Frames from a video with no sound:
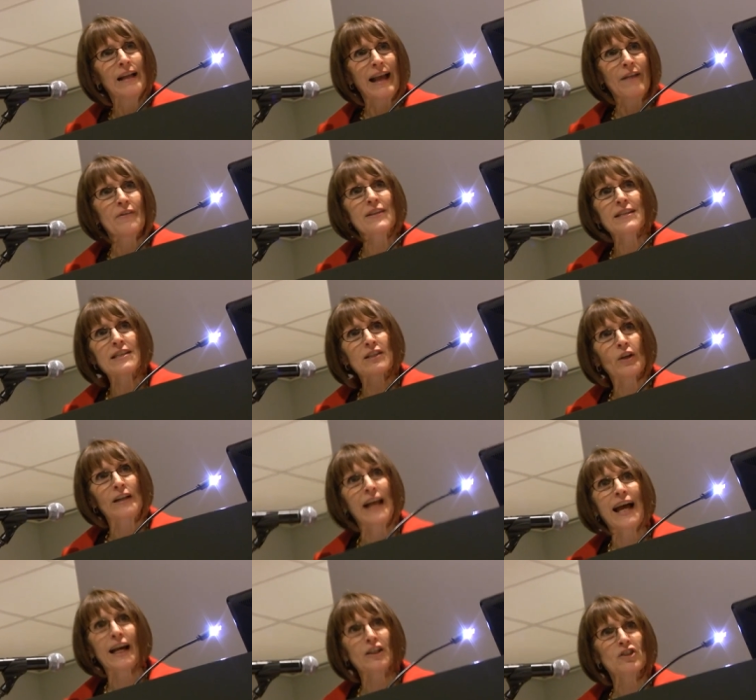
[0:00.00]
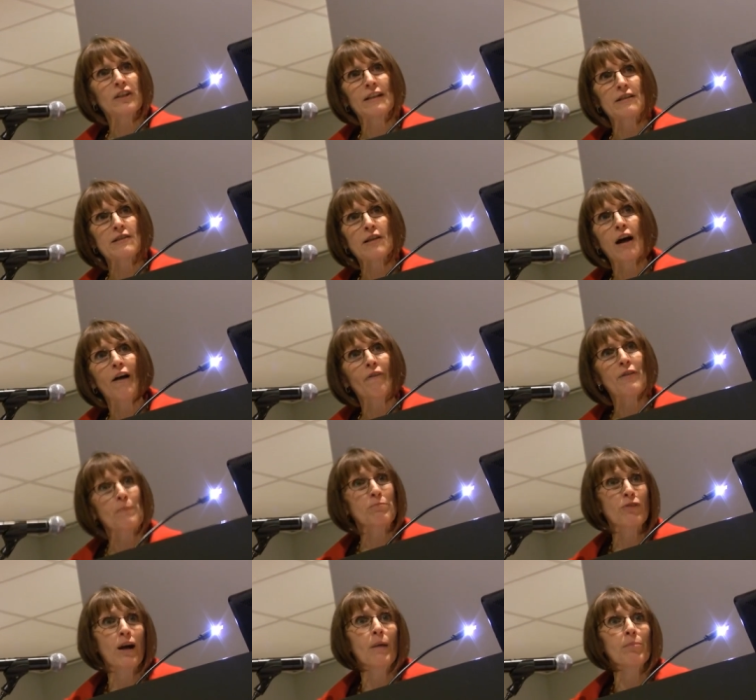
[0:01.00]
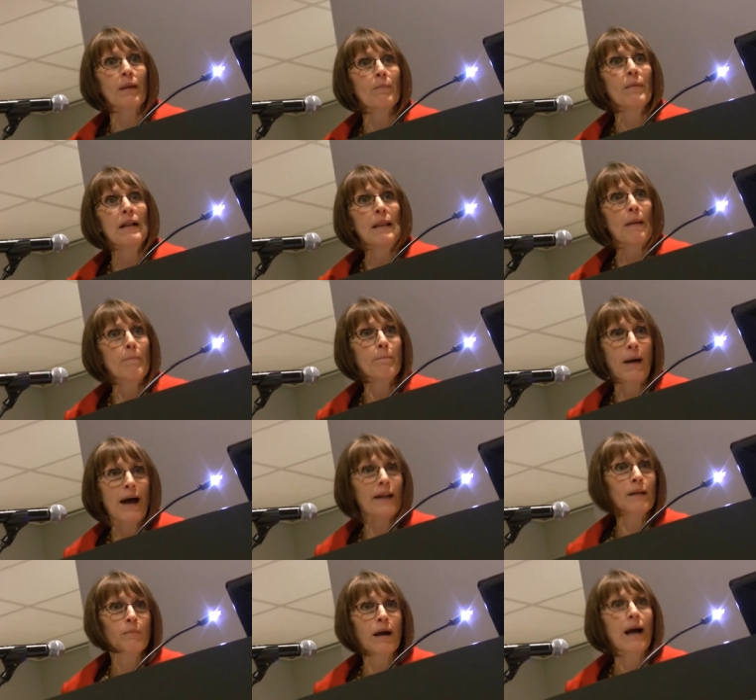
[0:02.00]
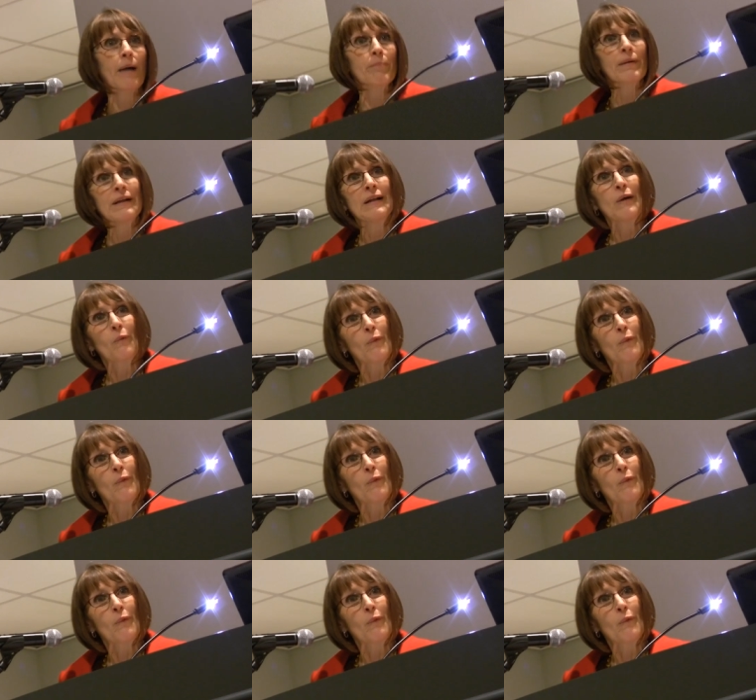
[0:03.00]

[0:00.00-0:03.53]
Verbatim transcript: and this is going to actually solve the problem bottom up.